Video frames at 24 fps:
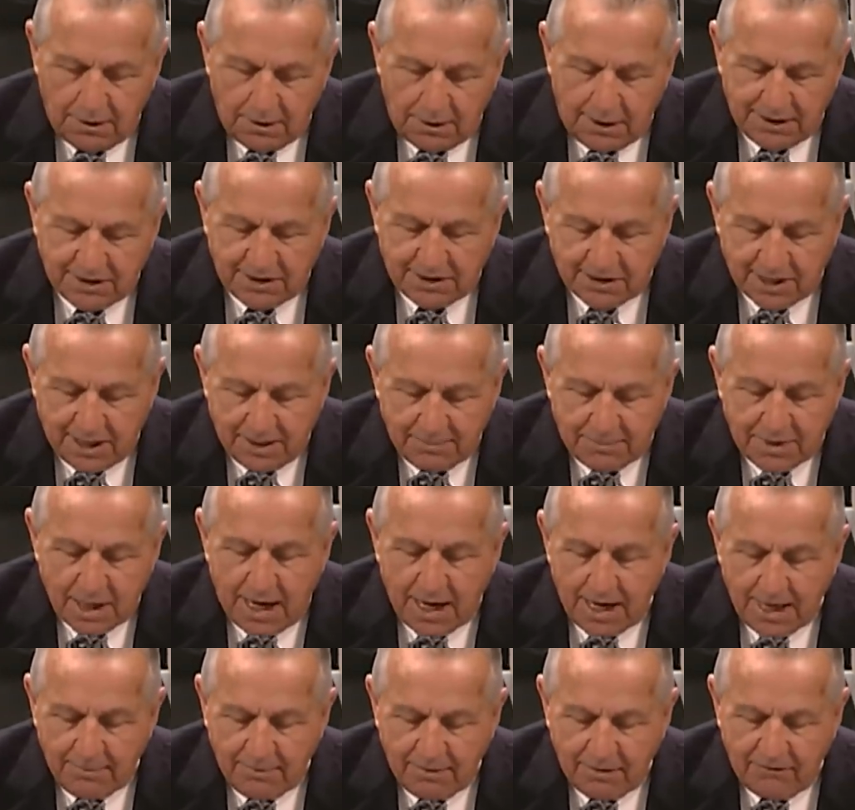At the same
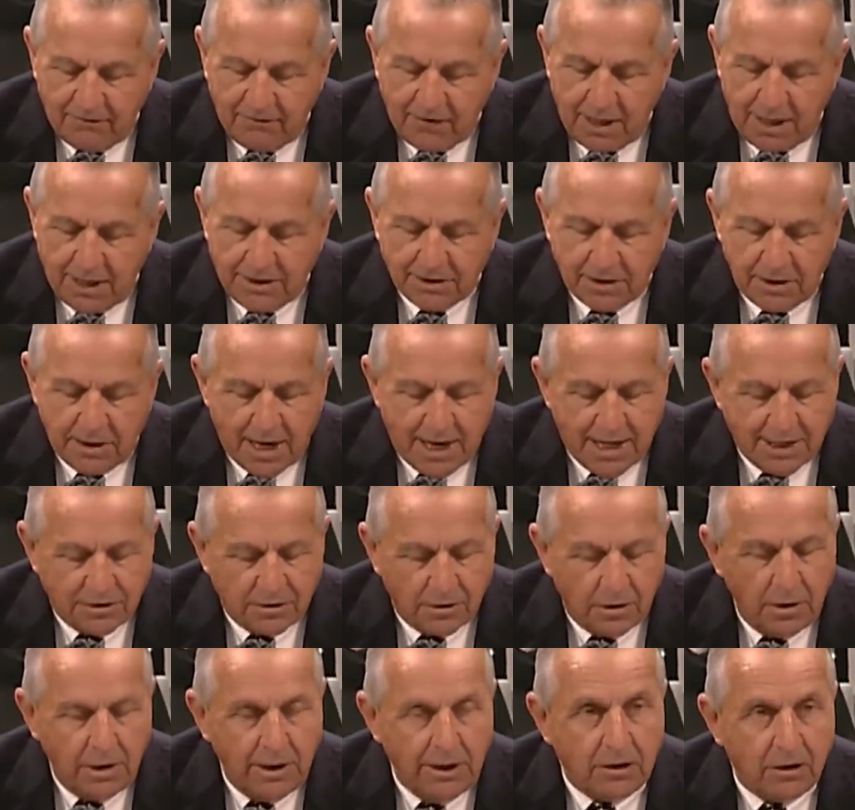time, VA is a
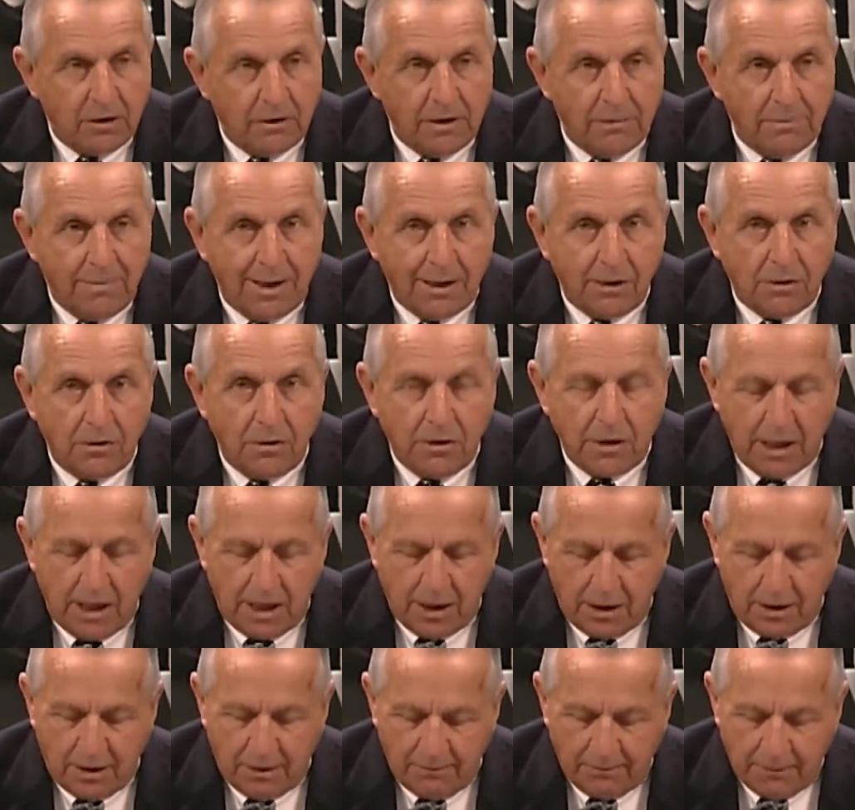national leader in medical
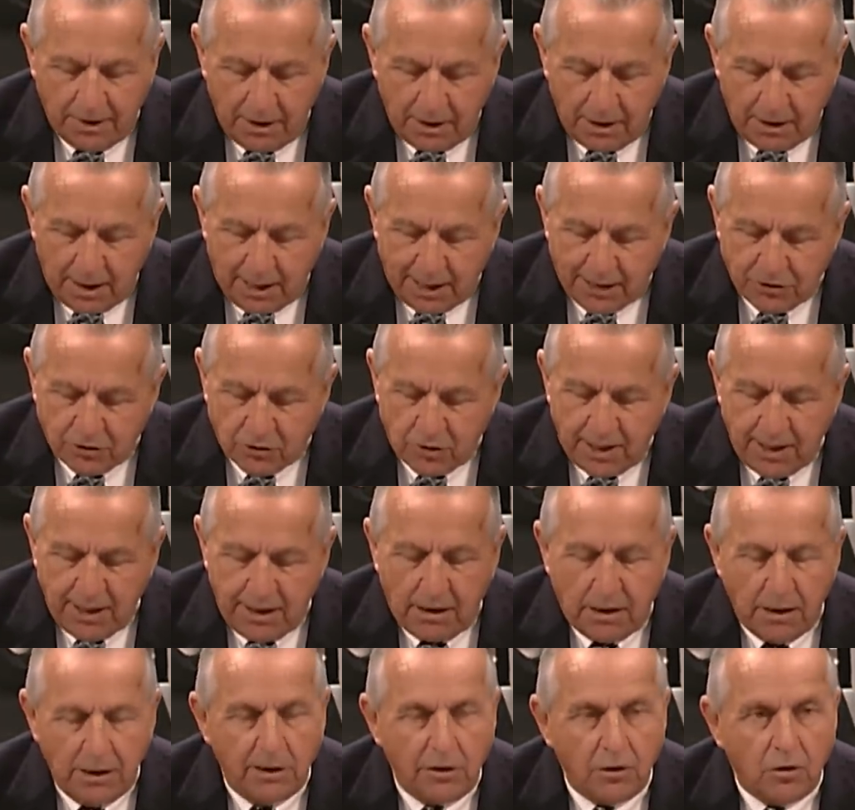care and training
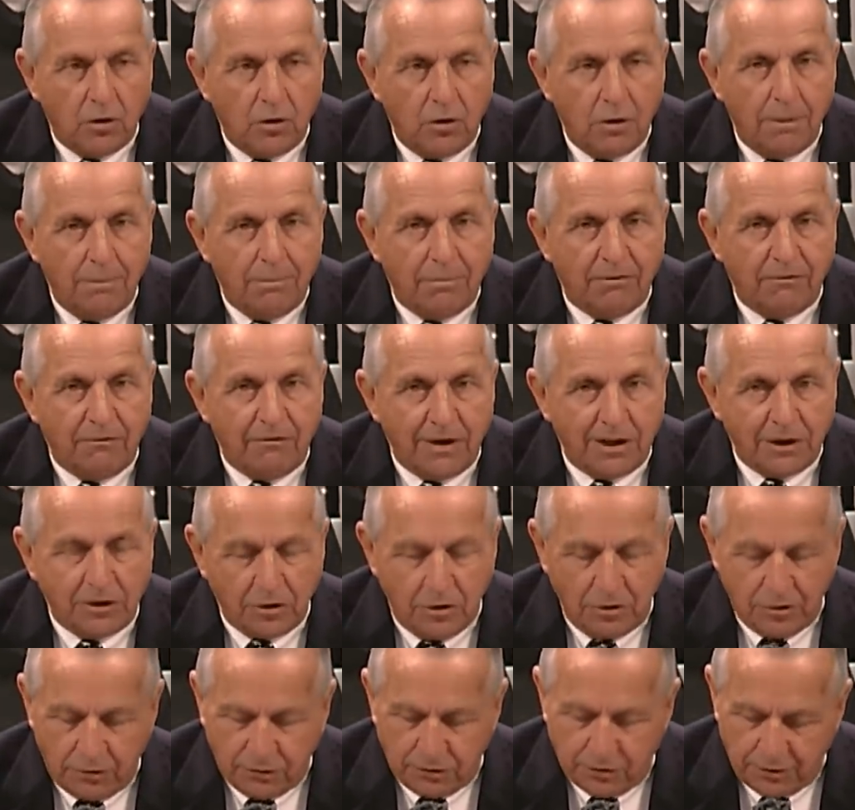clinical
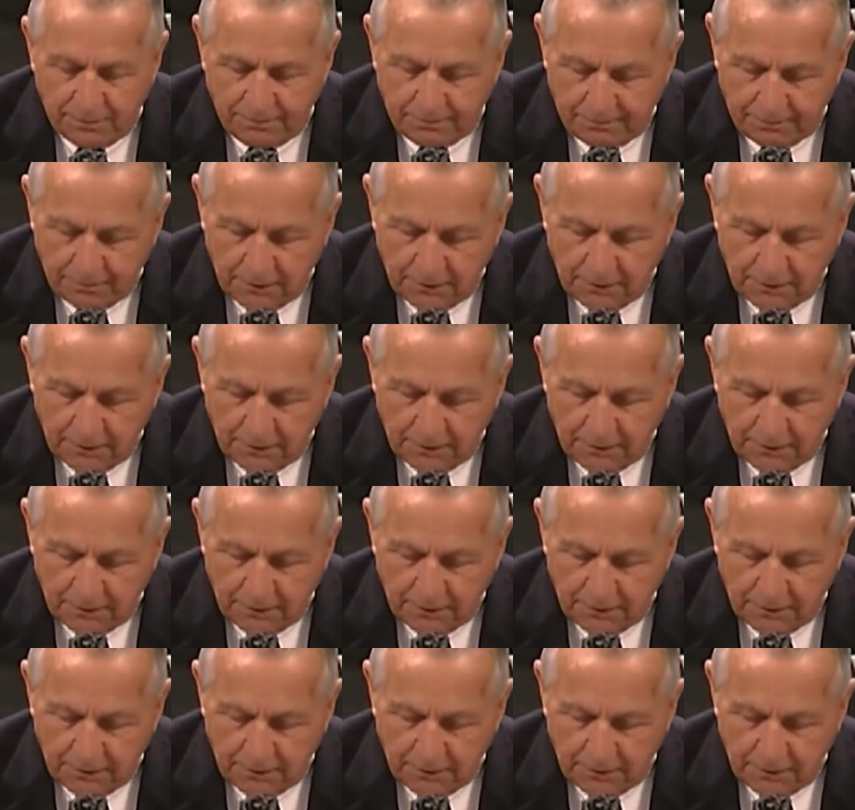professionals.